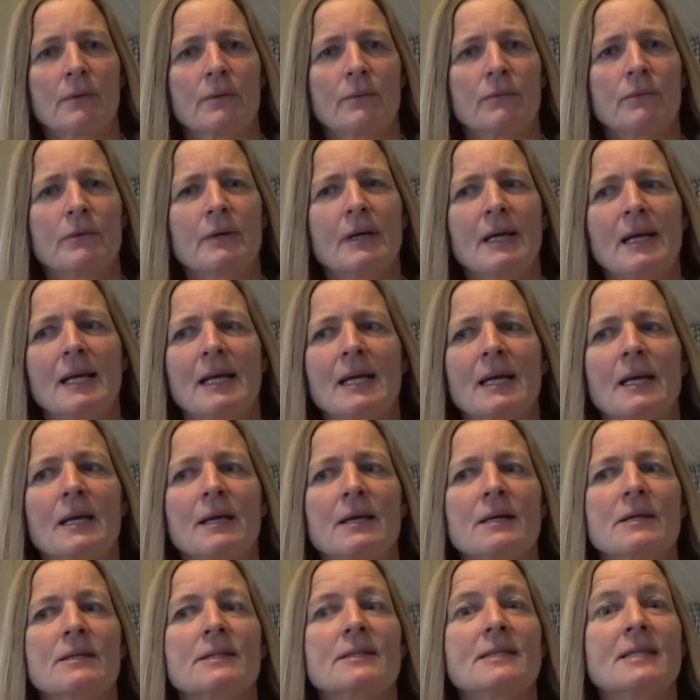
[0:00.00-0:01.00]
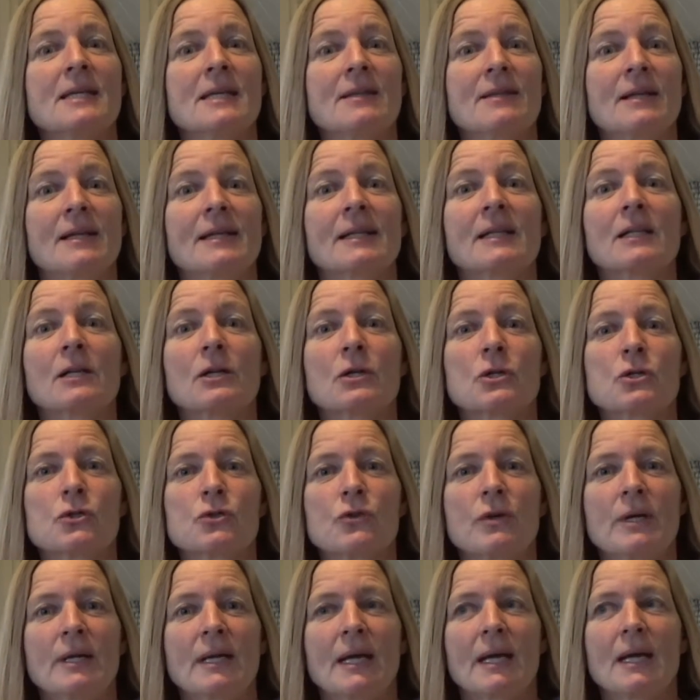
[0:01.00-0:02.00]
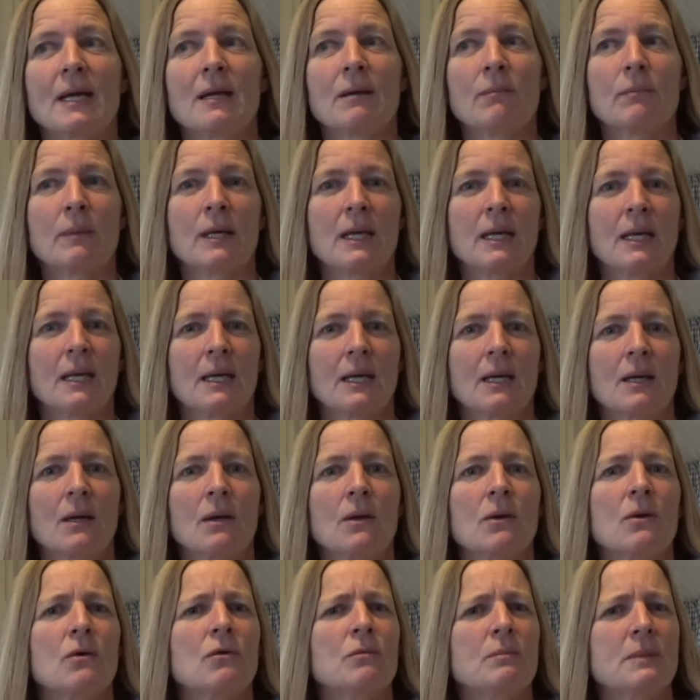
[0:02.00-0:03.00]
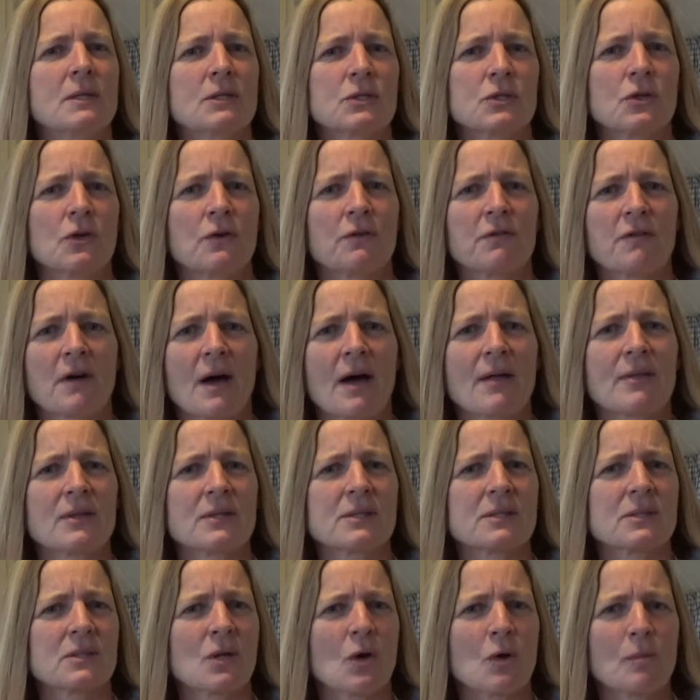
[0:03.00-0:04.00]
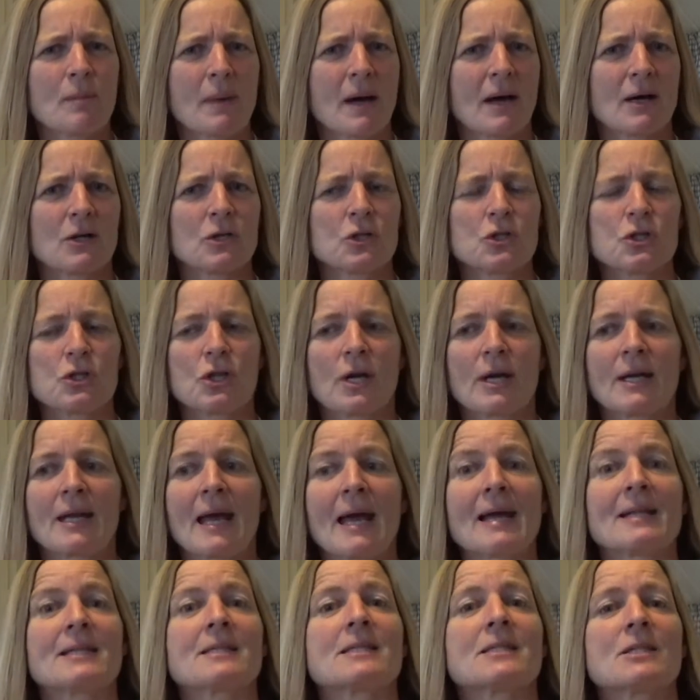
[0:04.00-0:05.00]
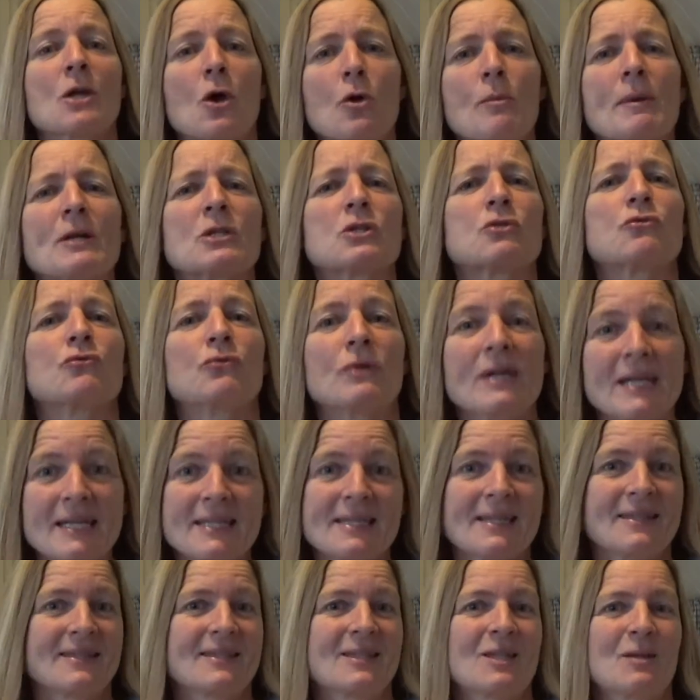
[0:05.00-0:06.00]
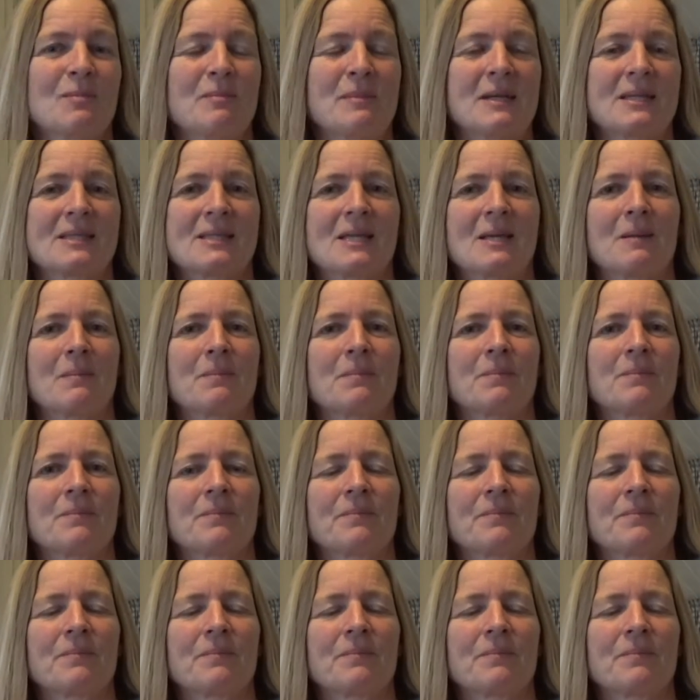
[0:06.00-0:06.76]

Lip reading: Really see the little Katrina in me, who missed her father so much and had so much reason to miss him,